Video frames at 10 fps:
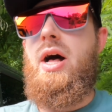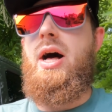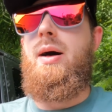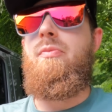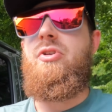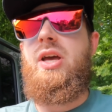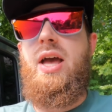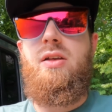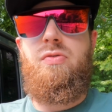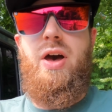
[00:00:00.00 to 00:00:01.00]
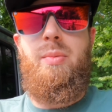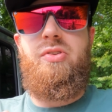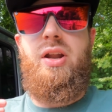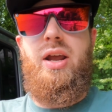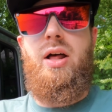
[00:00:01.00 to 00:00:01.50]
VKS Fab is
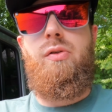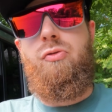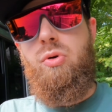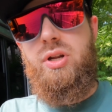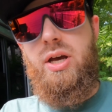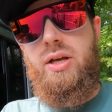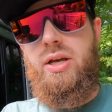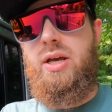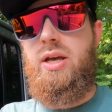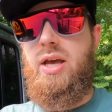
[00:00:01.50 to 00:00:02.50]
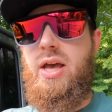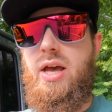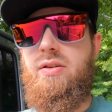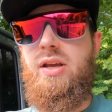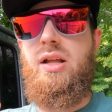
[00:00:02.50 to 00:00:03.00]
out of California,
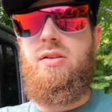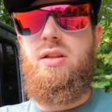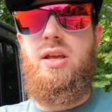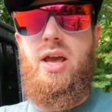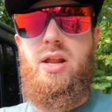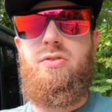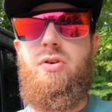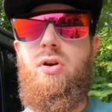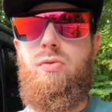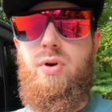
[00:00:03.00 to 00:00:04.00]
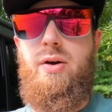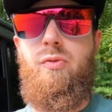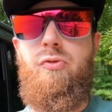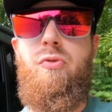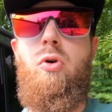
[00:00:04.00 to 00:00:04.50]
and to get to Indiana took
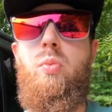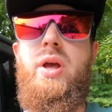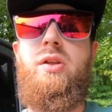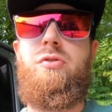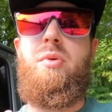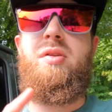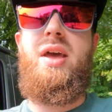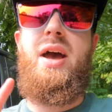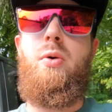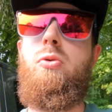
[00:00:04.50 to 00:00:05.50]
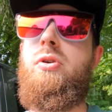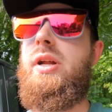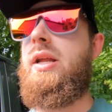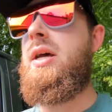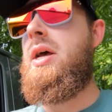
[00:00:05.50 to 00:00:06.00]
around 4 weeks from the day I ordered it.